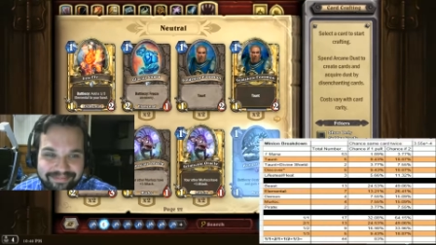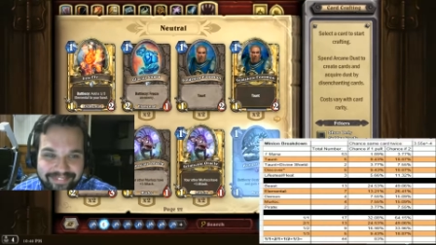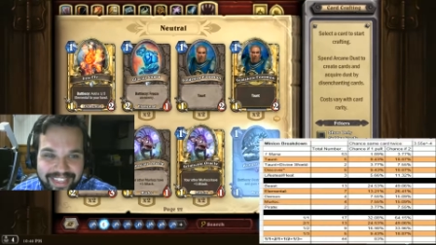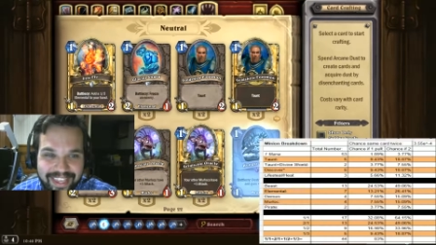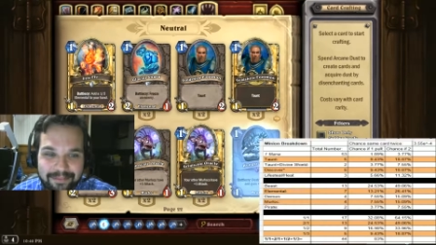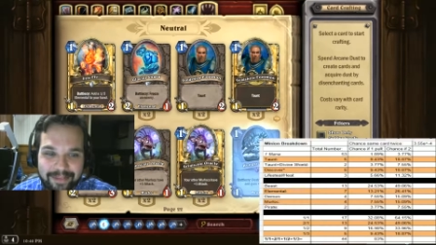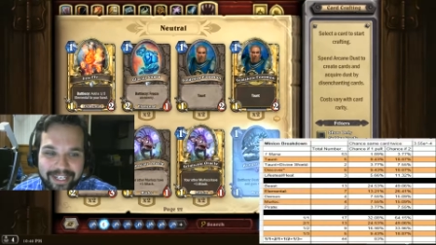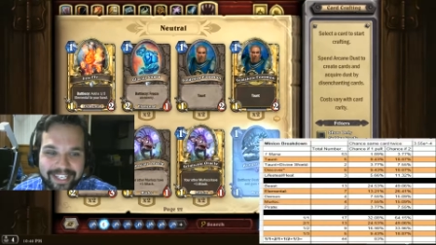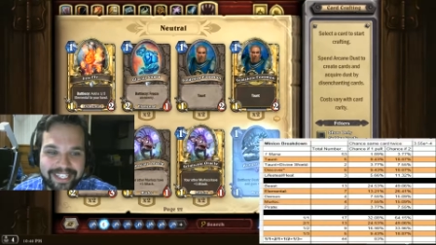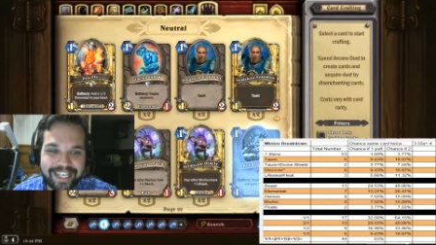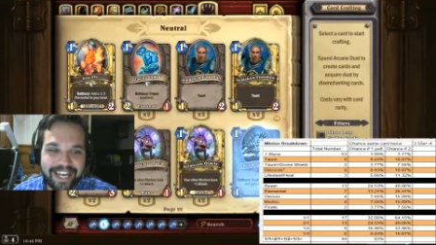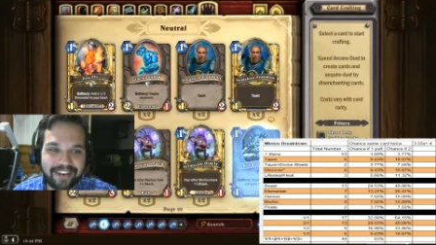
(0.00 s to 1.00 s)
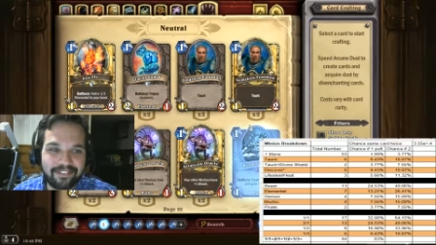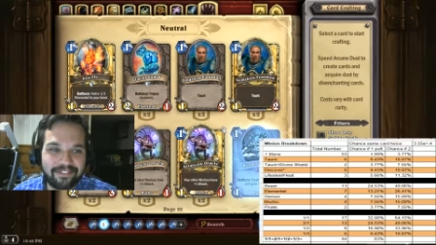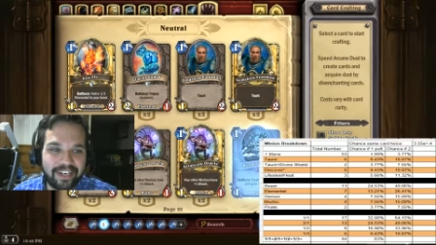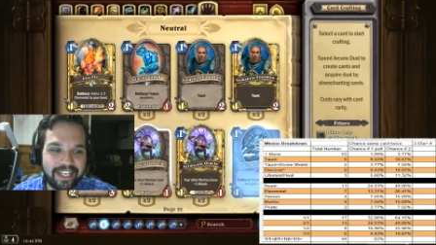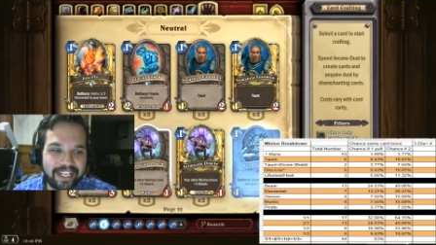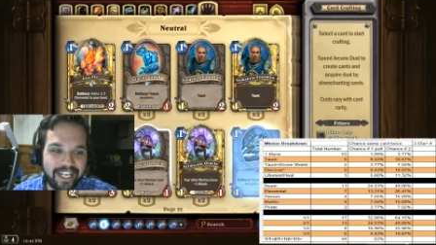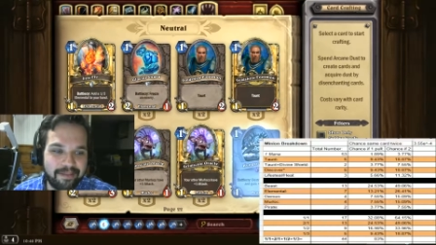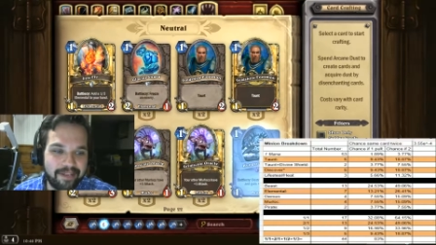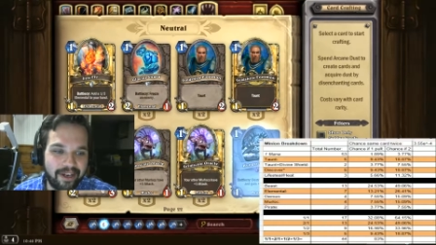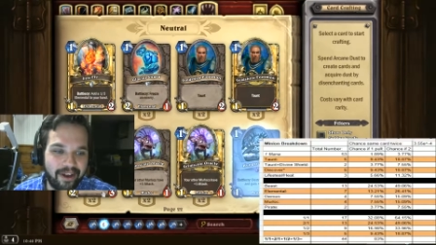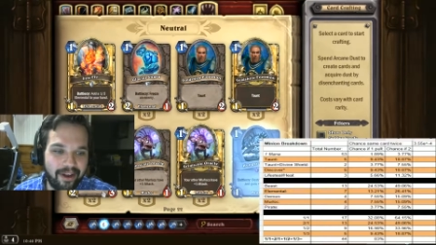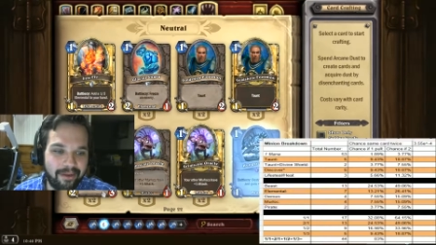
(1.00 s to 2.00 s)
but he's got a funny name
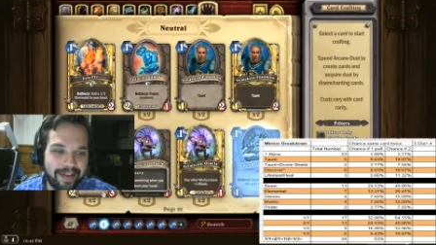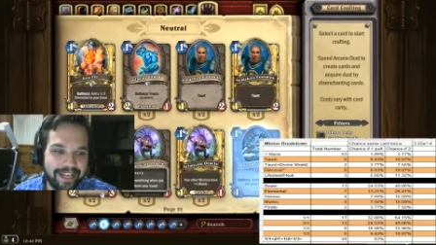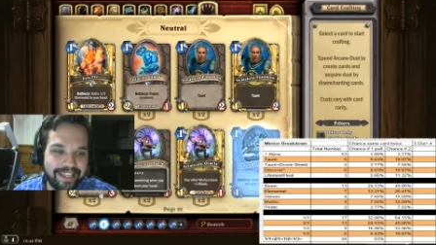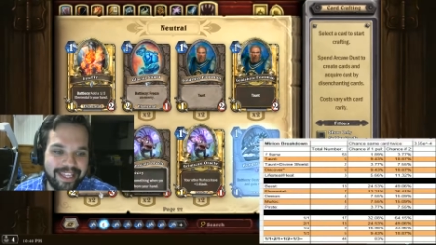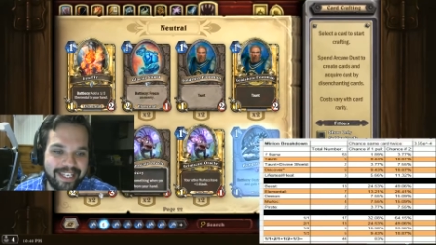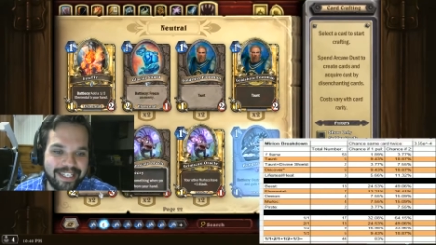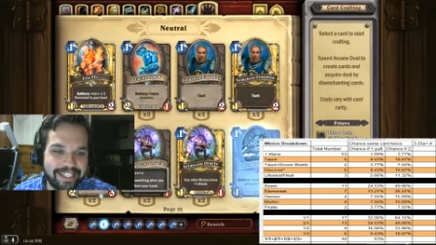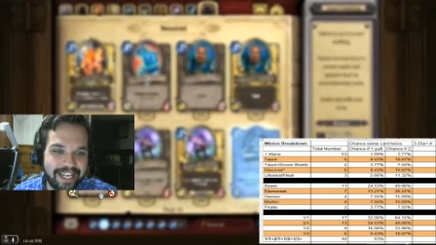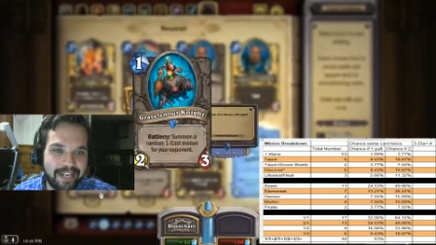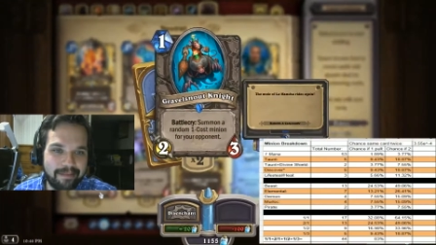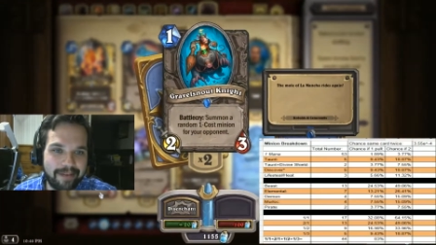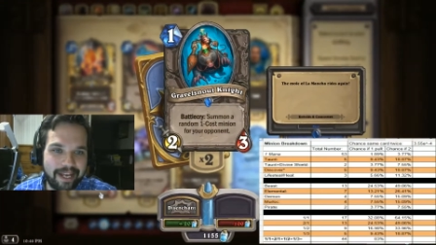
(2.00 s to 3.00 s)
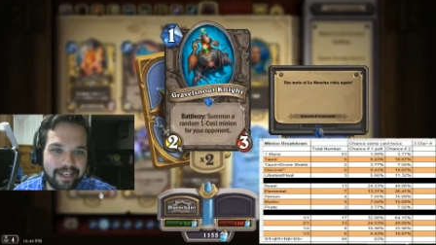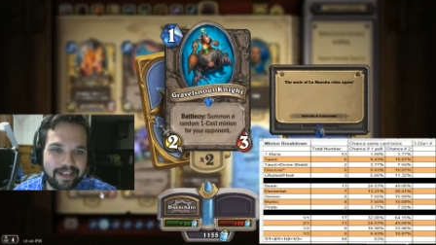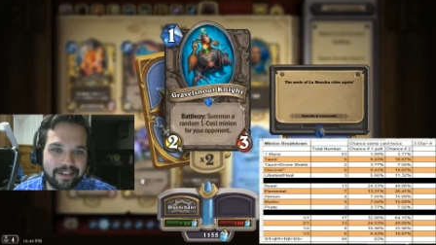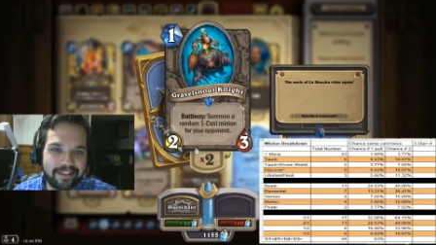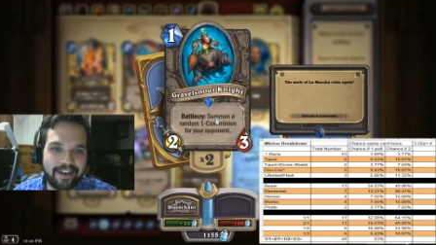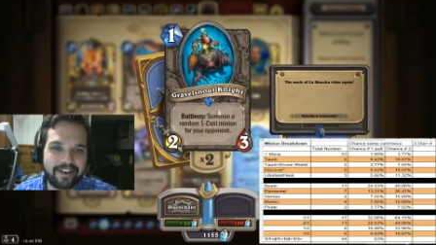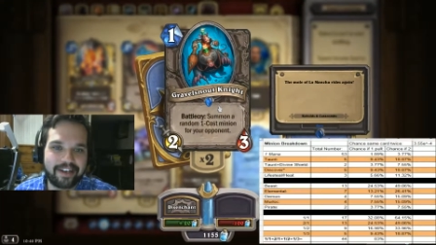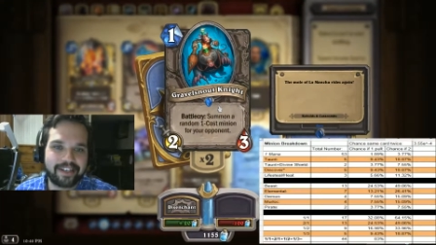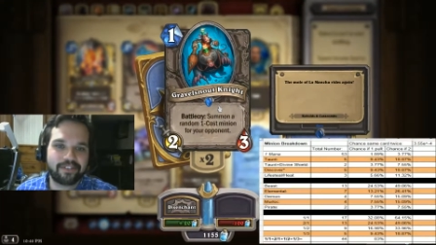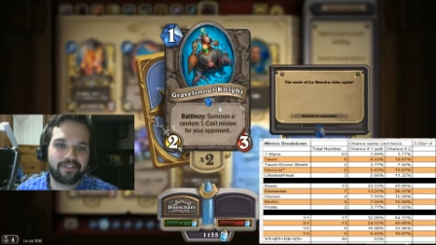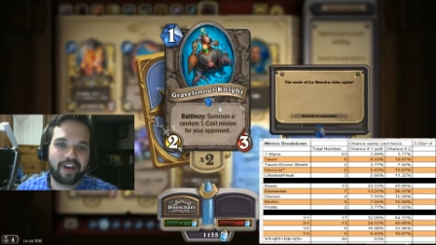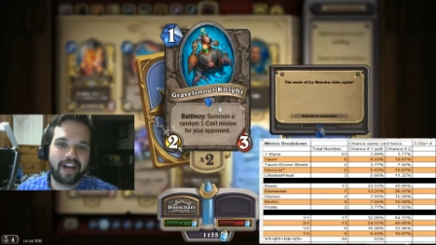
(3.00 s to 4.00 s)
there. Oh, I think he's hiding back here. There he is,
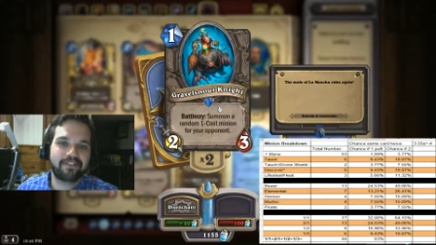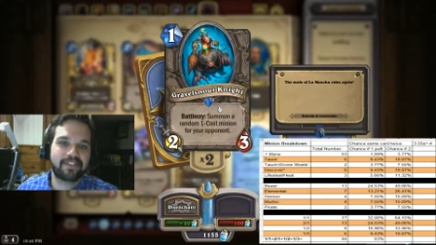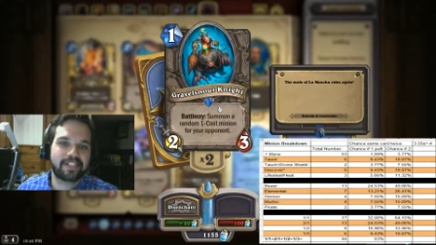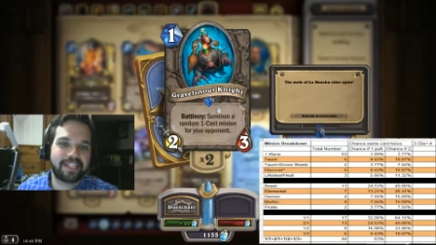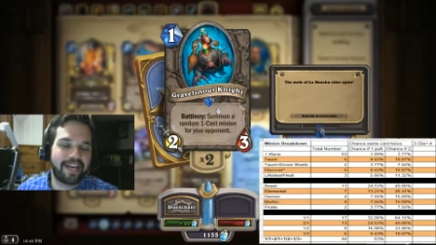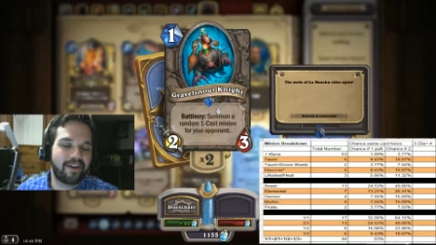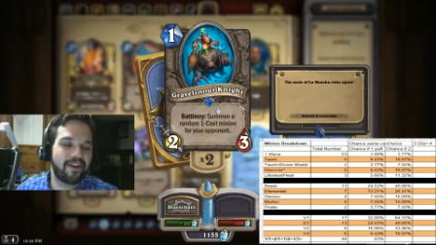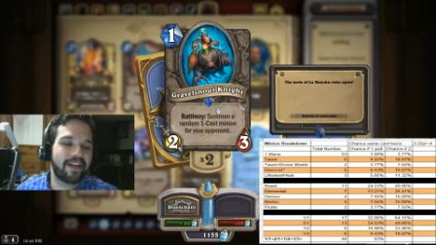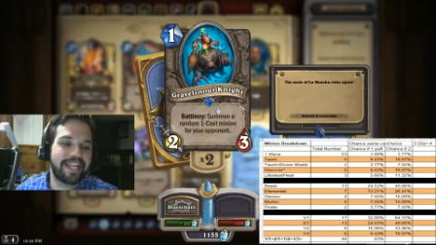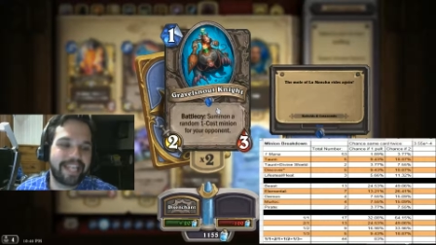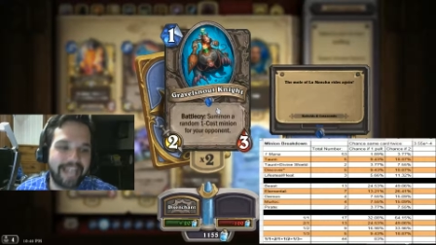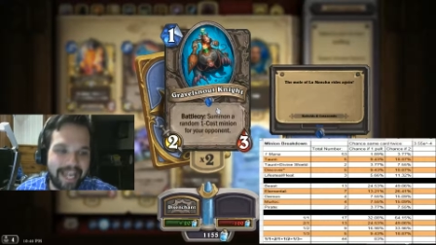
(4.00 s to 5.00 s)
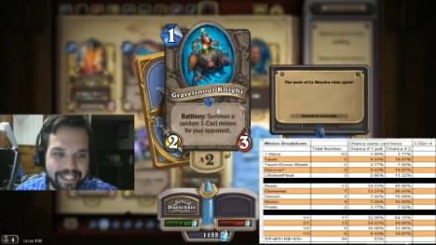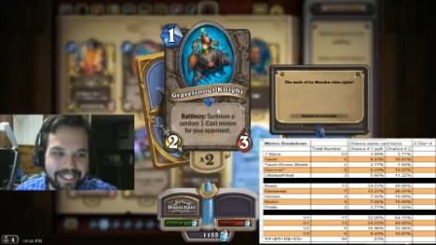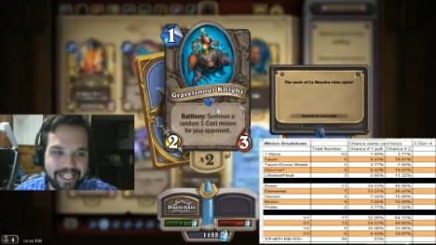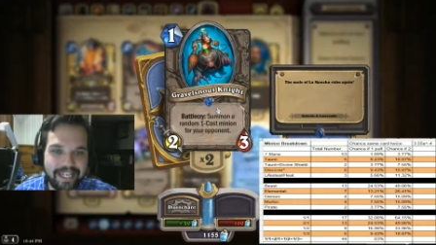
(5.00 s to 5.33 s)
Gravel Snout Knight.